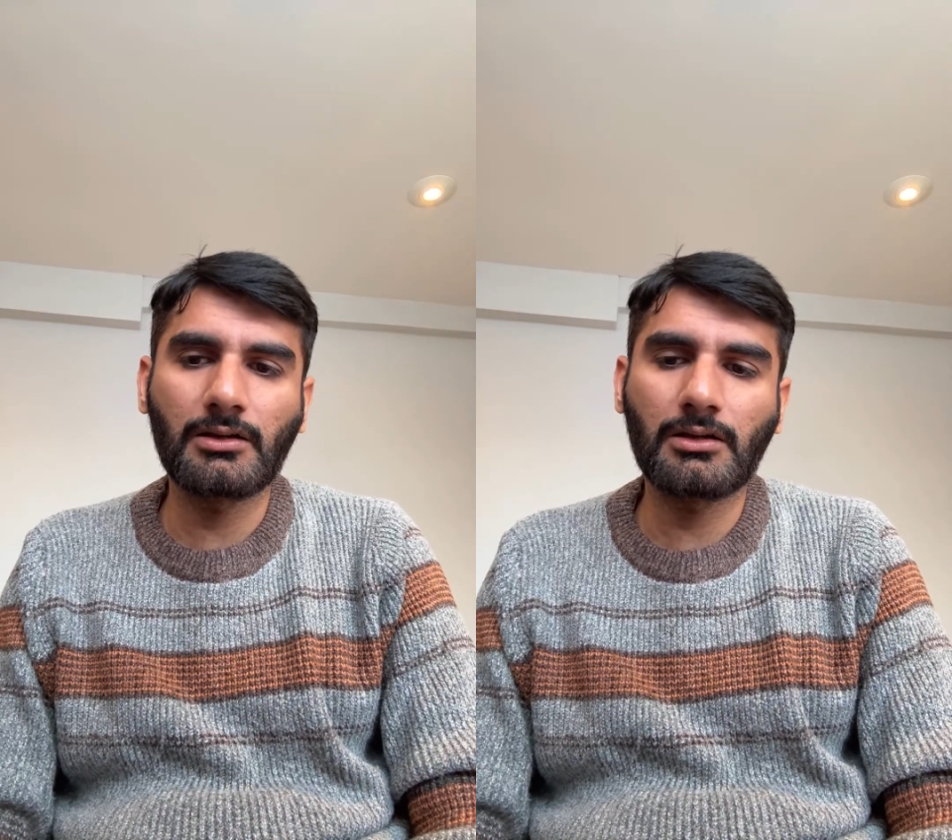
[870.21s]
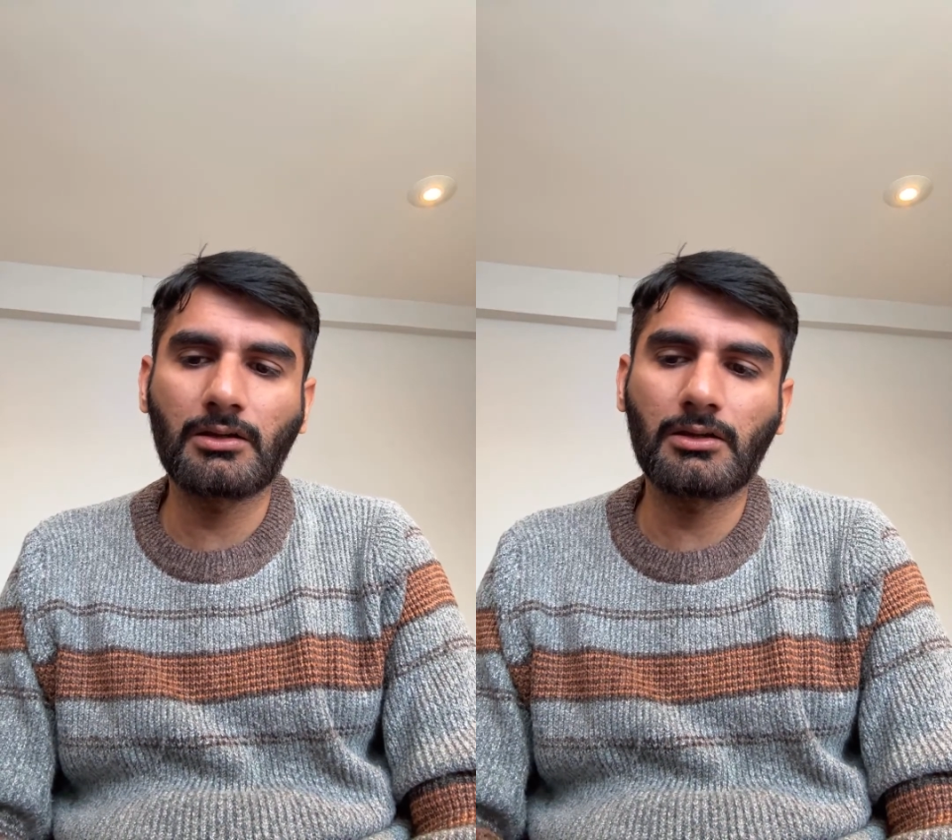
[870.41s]

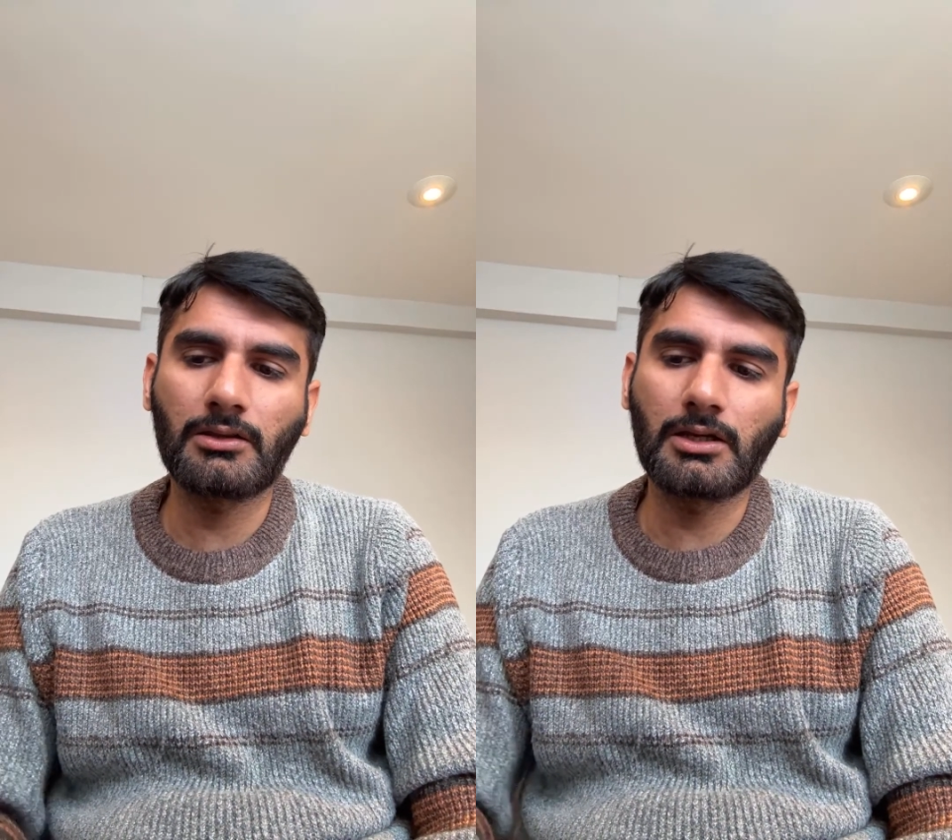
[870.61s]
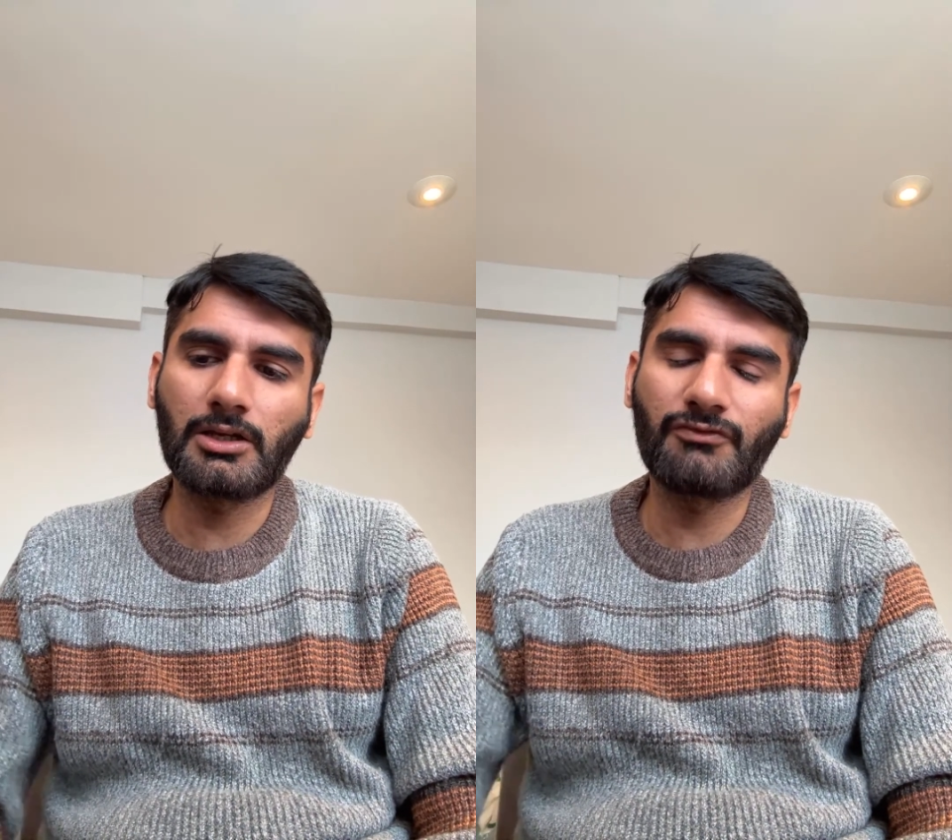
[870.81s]

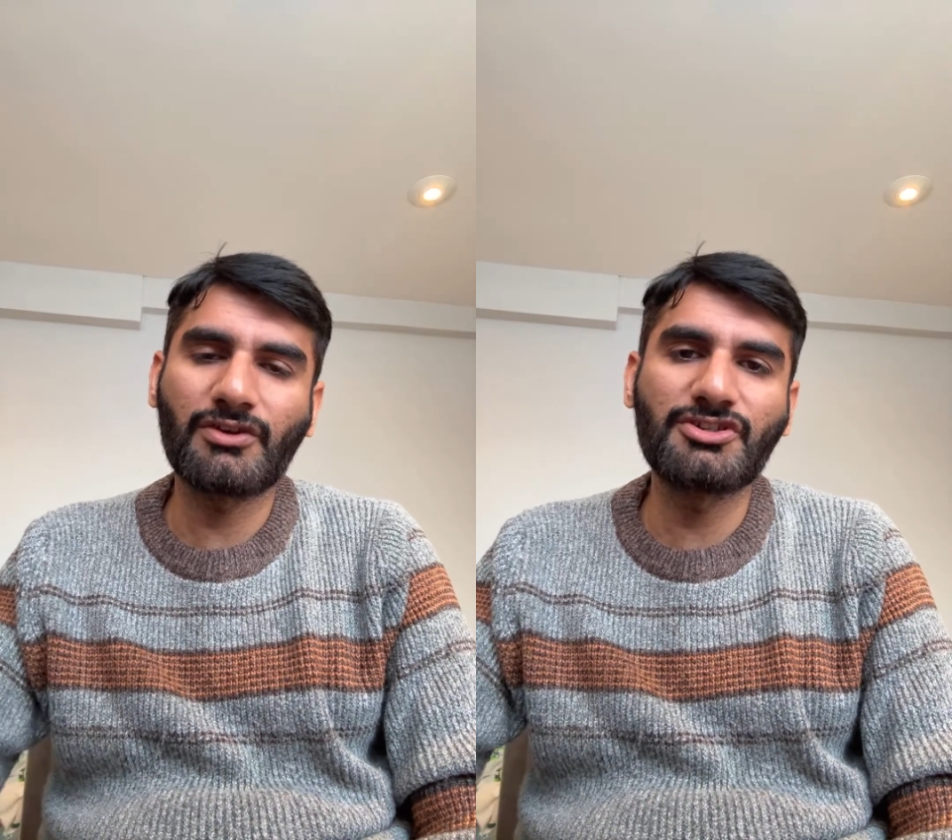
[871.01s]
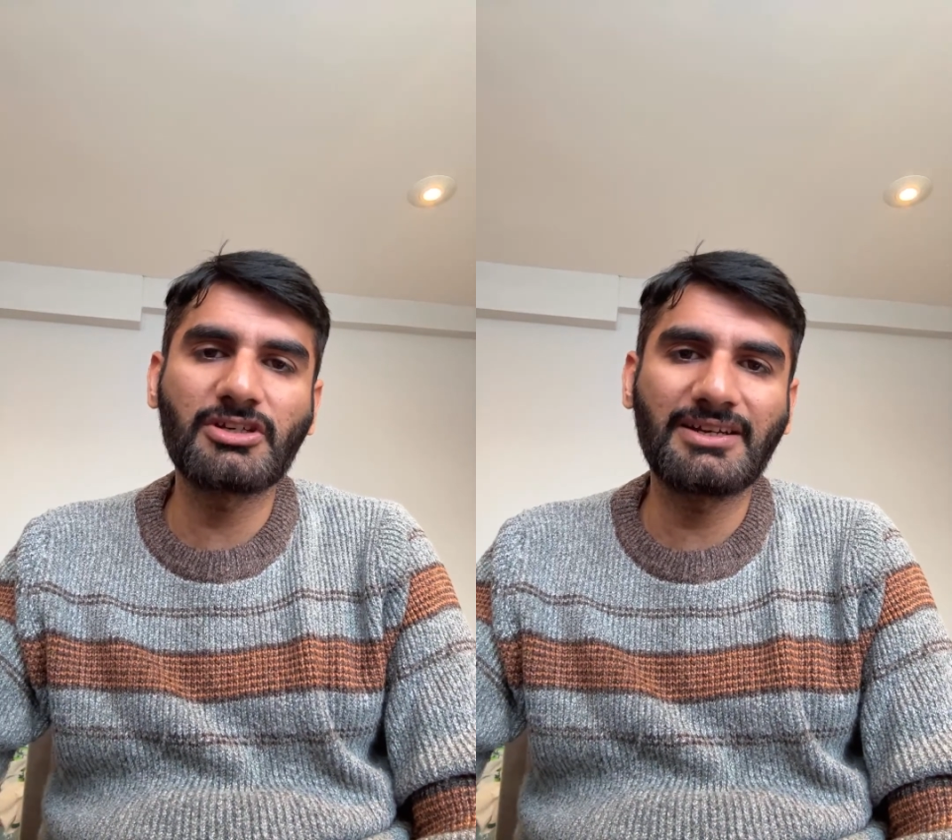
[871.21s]
the
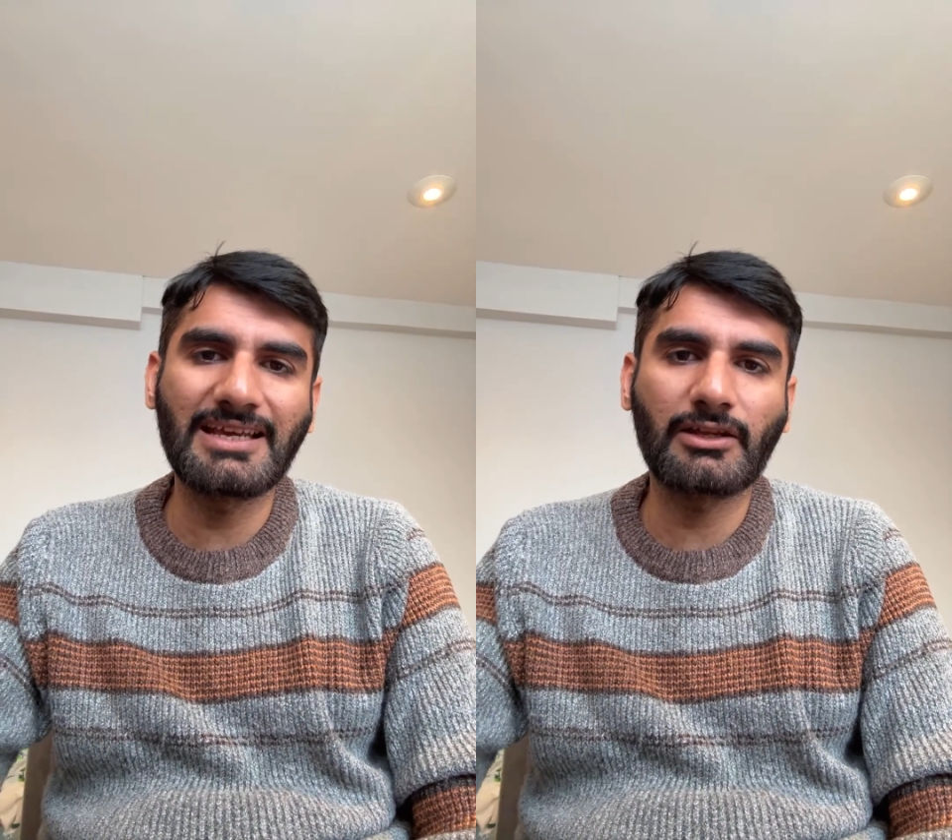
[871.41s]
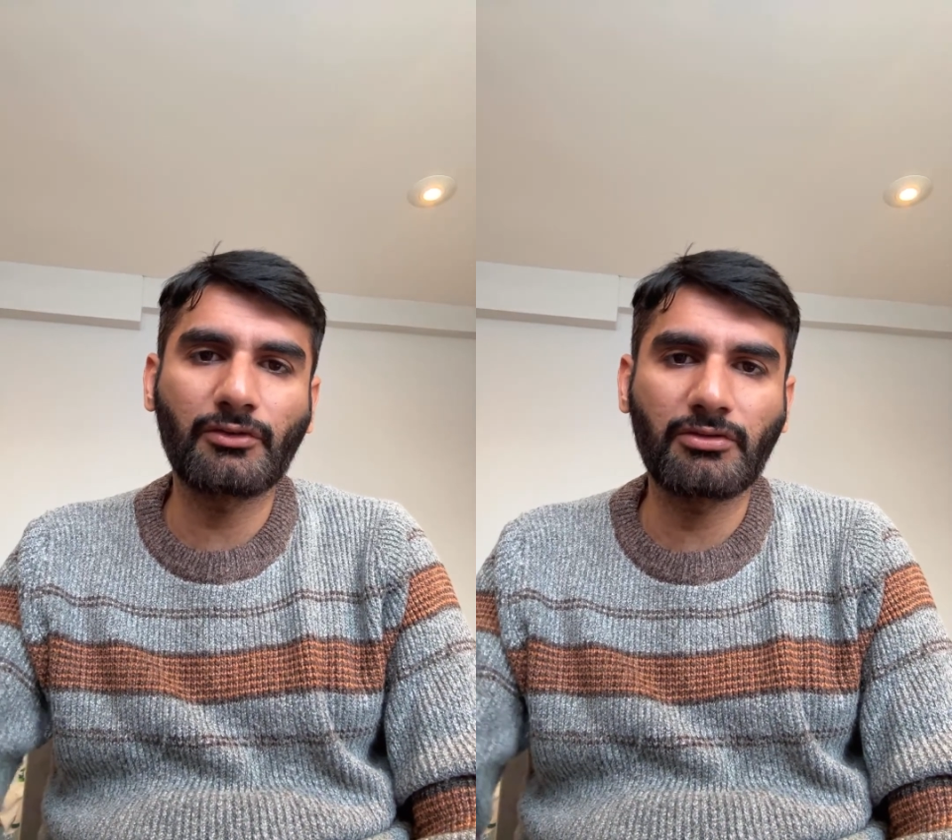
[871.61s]
differential
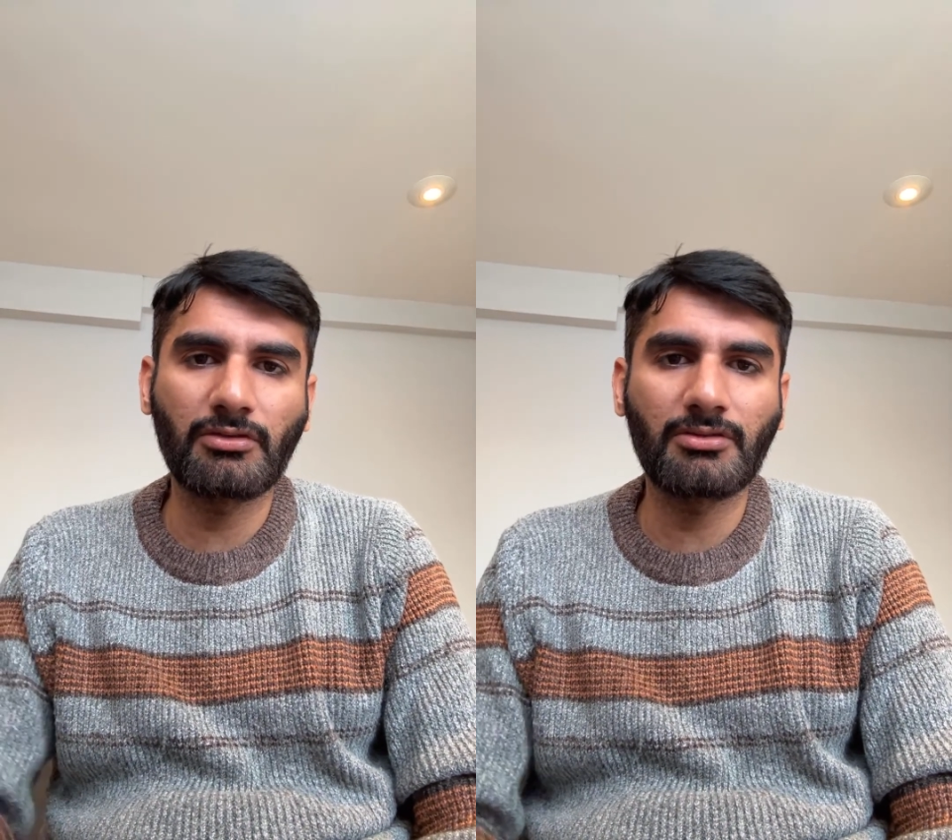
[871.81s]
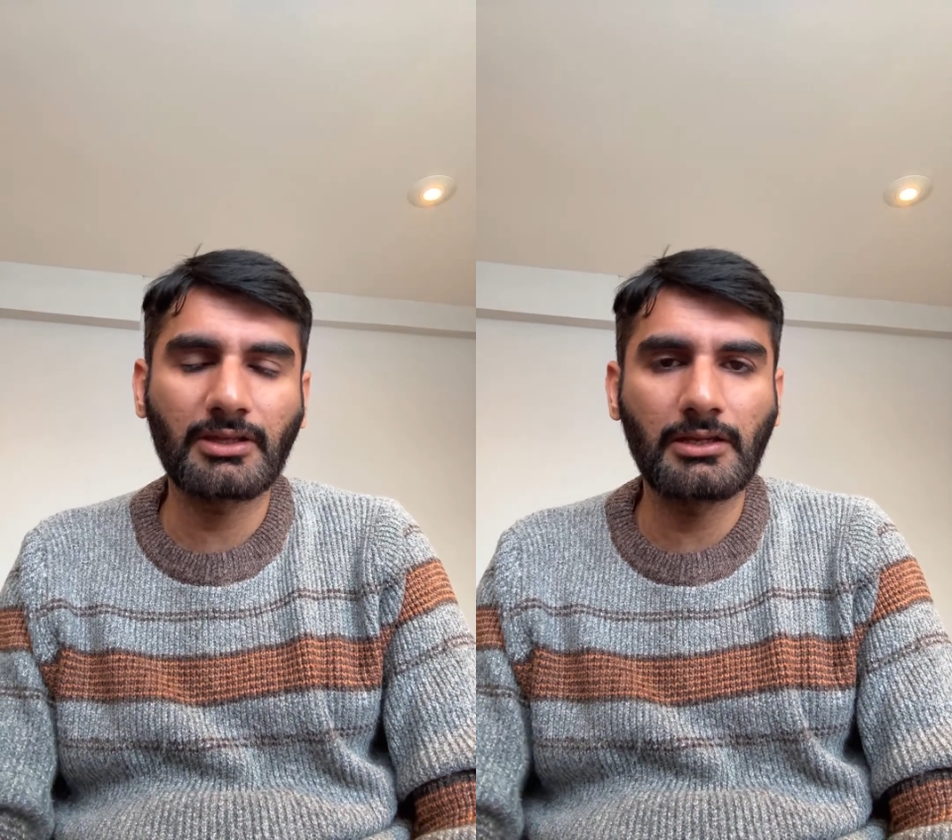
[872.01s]

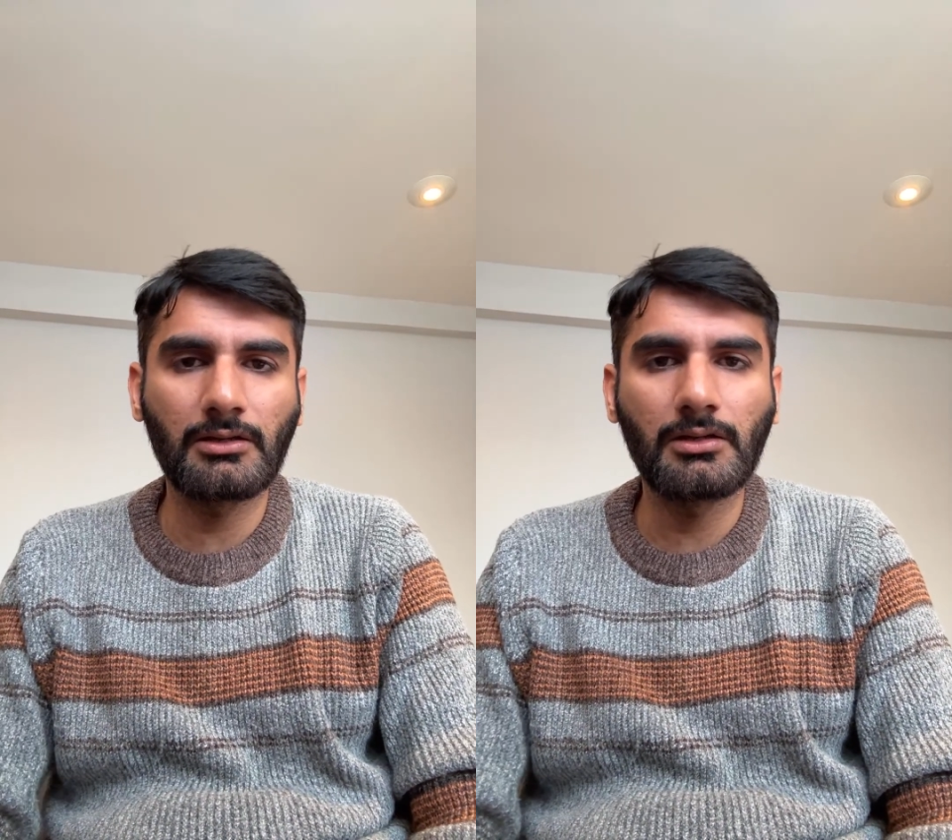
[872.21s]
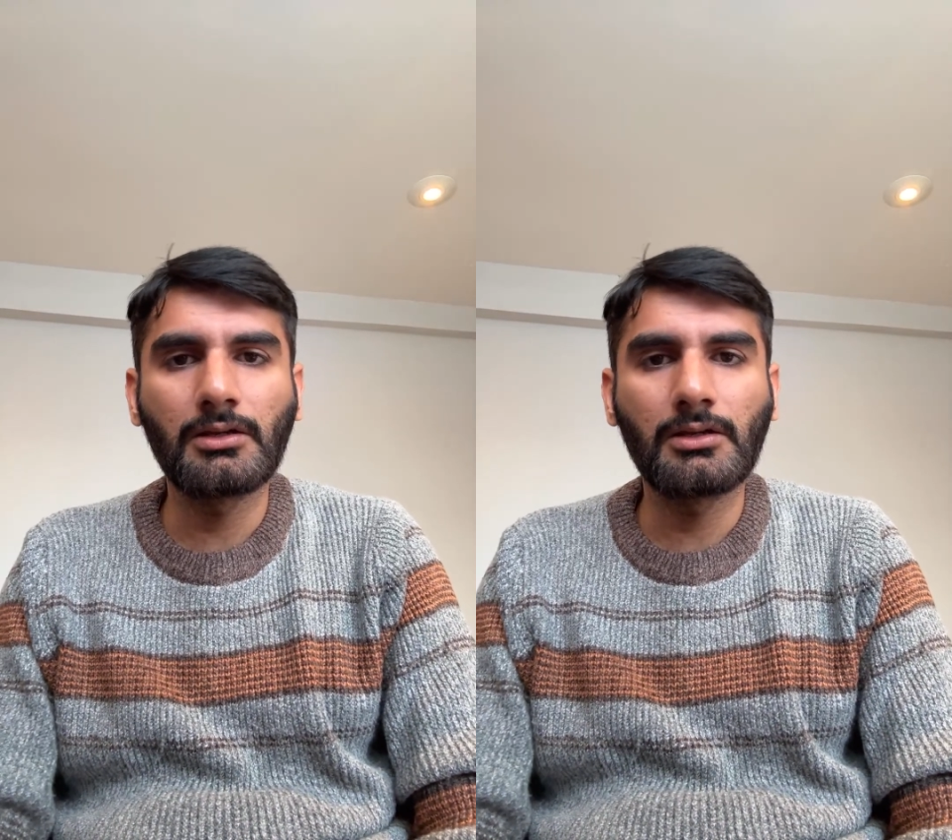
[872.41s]
diagnosis skill